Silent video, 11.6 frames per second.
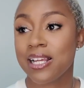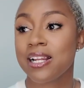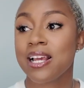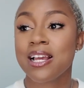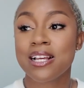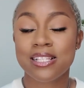
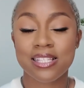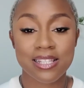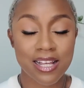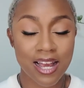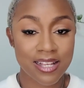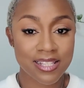and
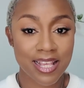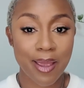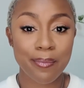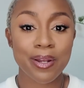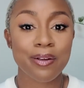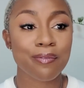
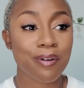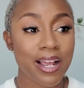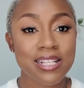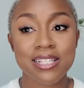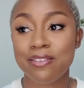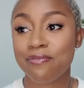salmon and
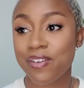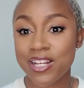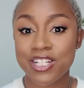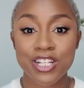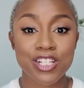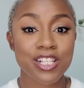rice and
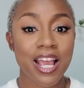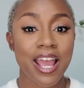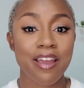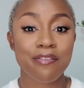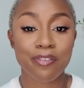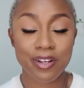veggies
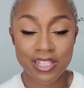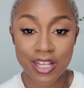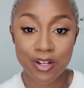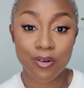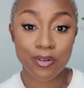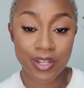every
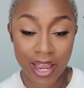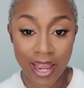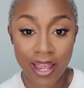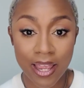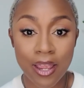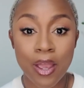single
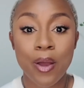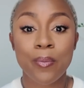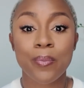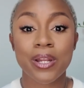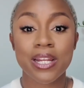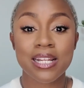day,
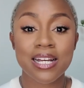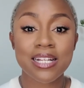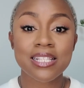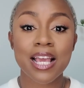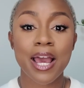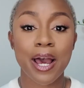but it
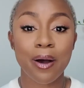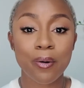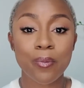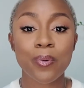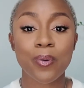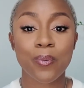does
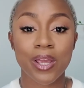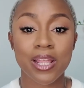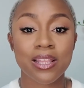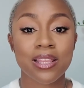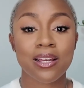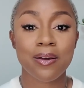help
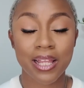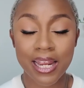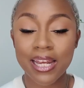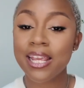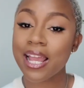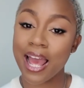with
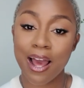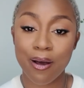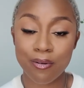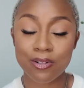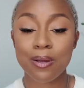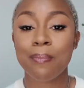planning
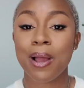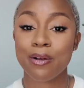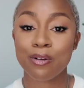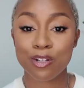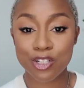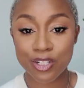out my
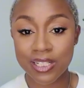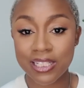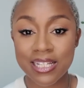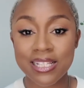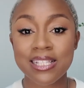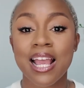grocery
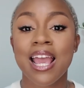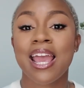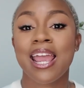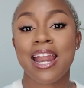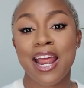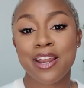list,
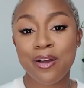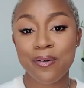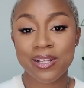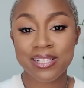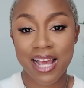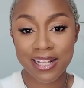and I know
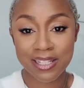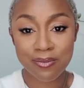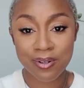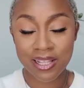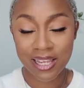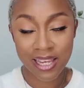exactly
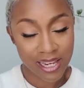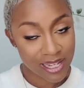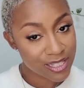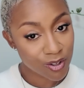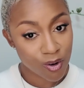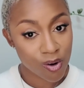what the
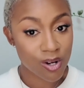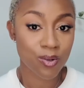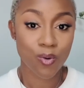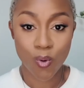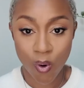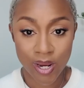kids are
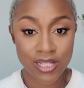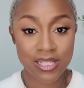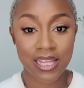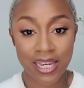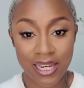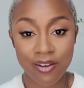going
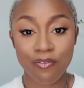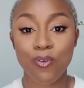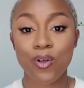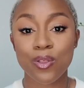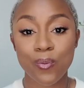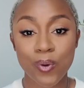to eat
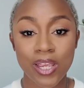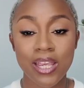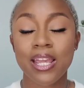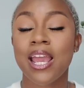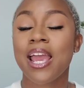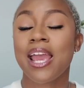for the
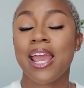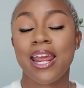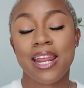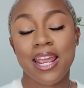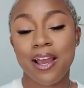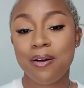week,
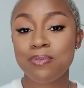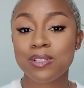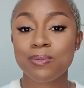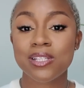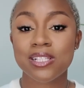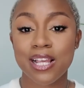and it helps
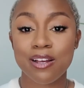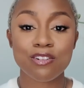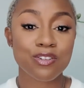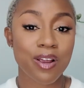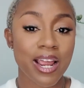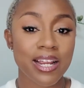me stay on
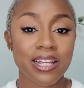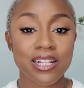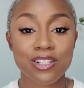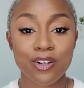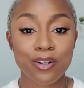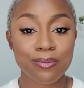track in
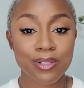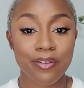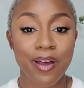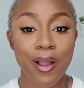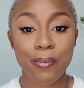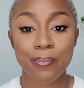terms
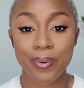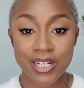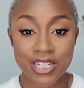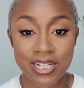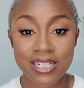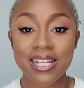of our
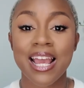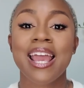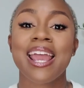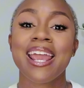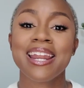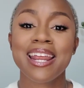budget,
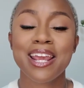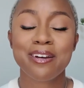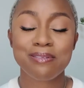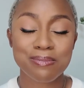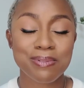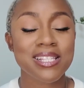and it
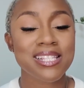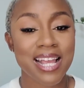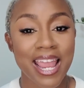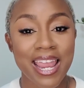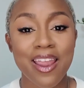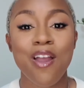helps me
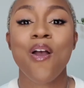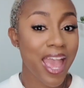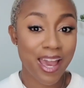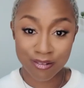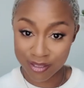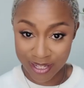stay
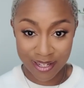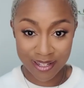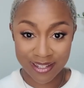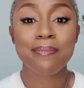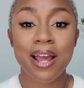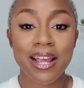healthy.
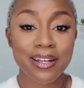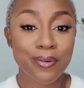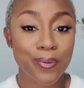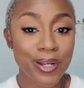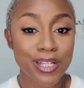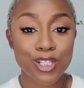I'm not
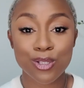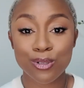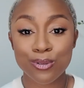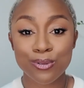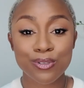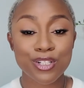going
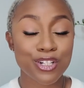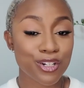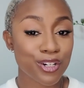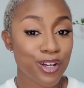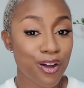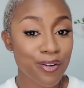to
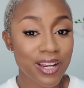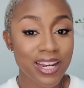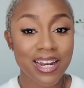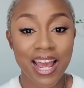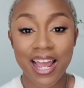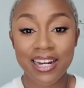sugarcoat it
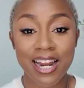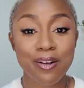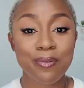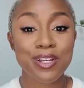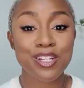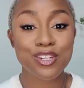and act
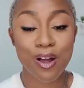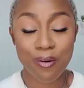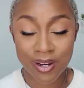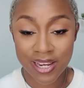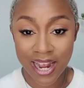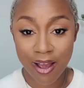like we
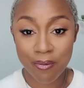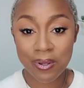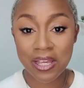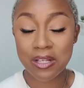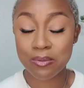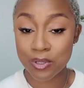don't eat out,
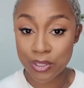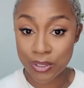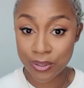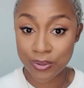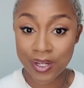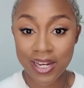because we
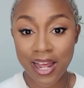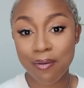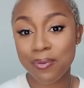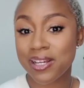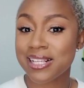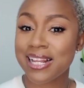do eat
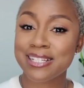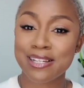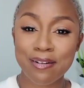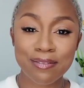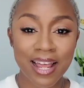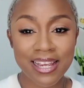out, because I
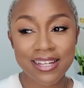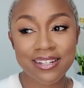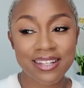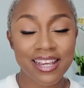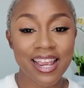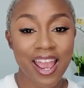don't like
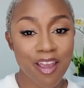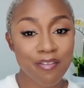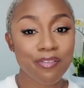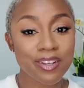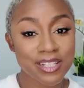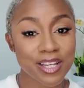cooking
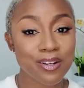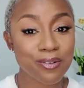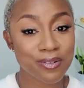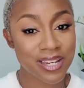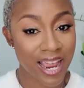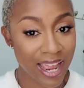every
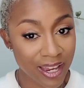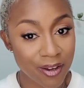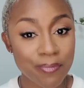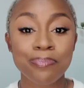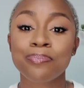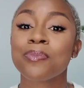single
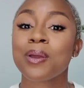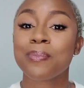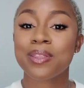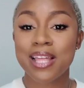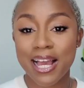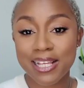day.
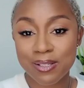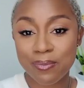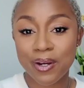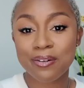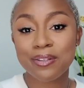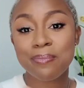But that's
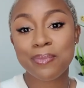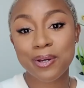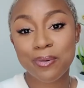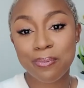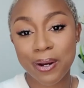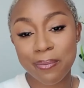where the
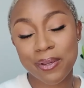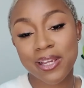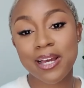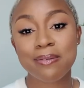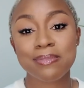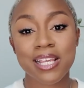meal
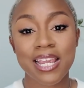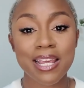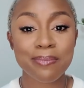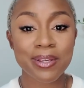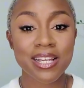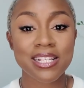prepping comes
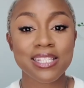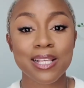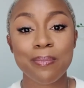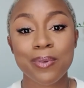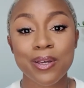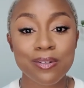in, because
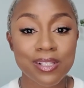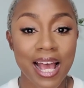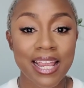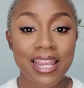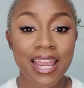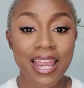some meals
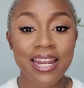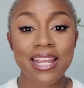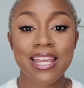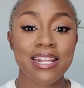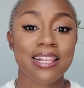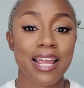I can
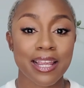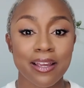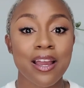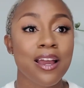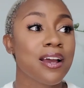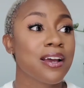eat, like